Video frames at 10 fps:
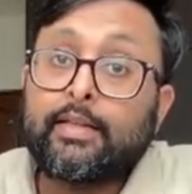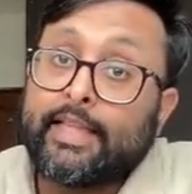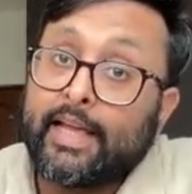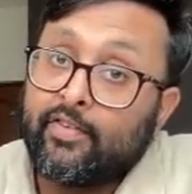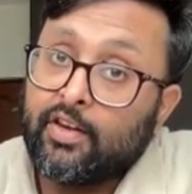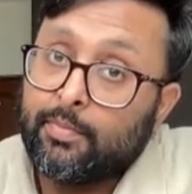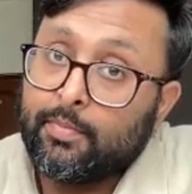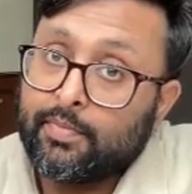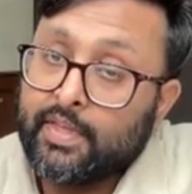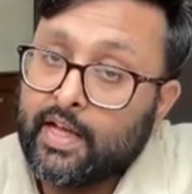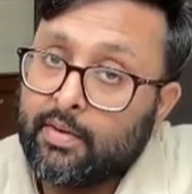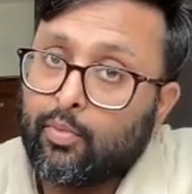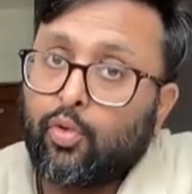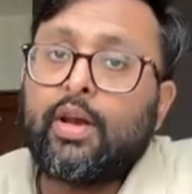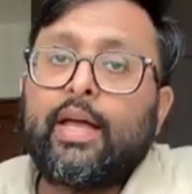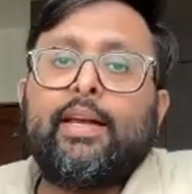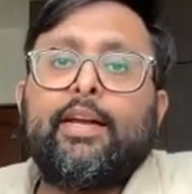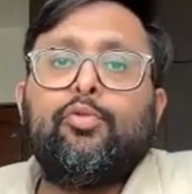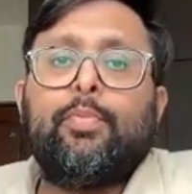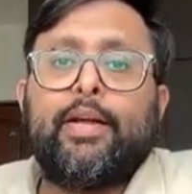they are more
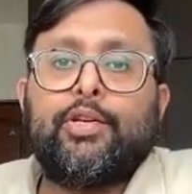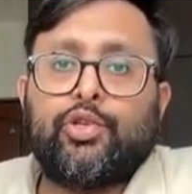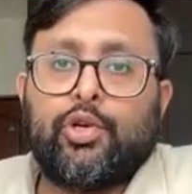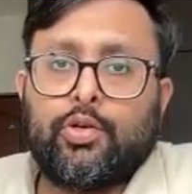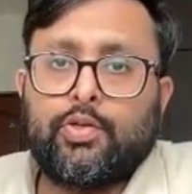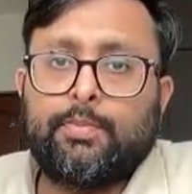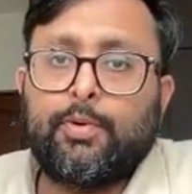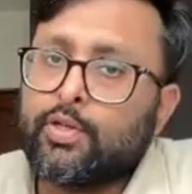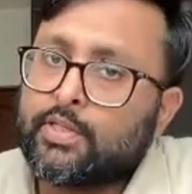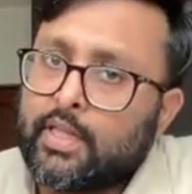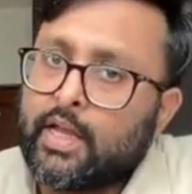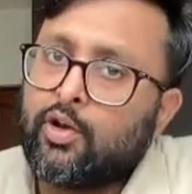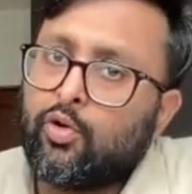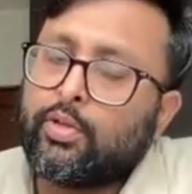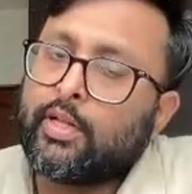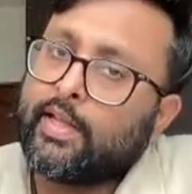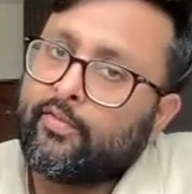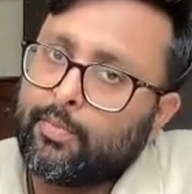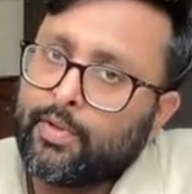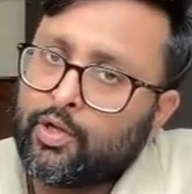likely to buy insurance because they know that they
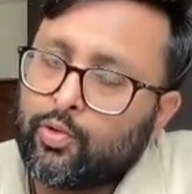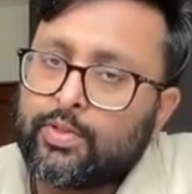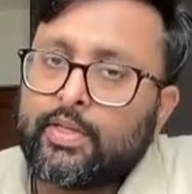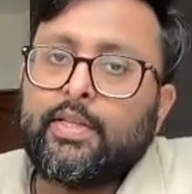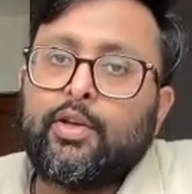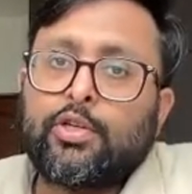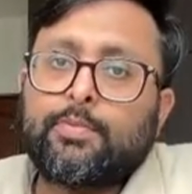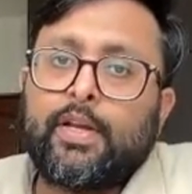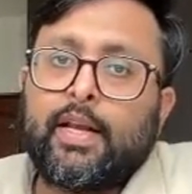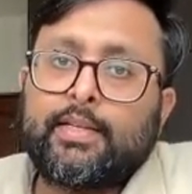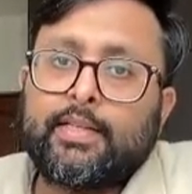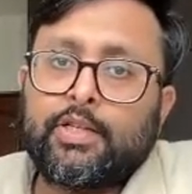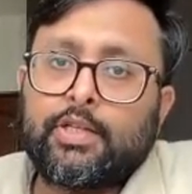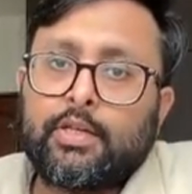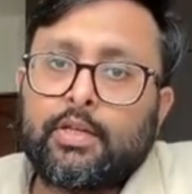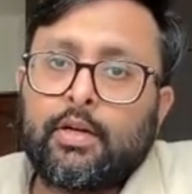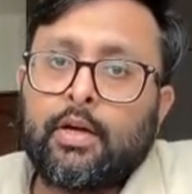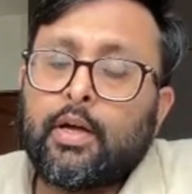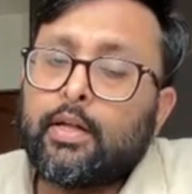will be using the hospitalization.